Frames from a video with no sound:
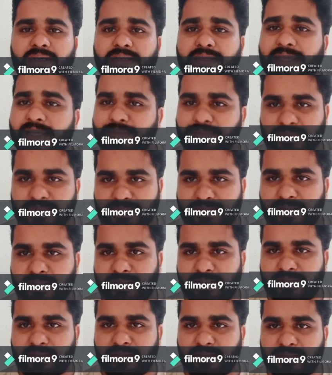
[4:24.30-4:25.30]
games
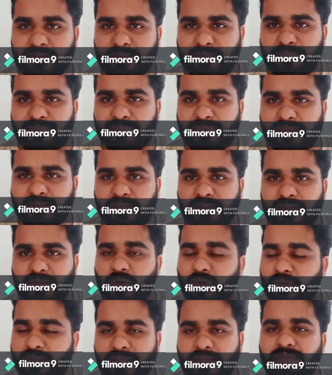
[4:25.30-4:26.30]
like
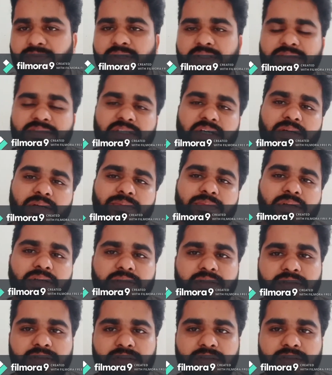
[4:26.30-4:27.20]
hockey, for example,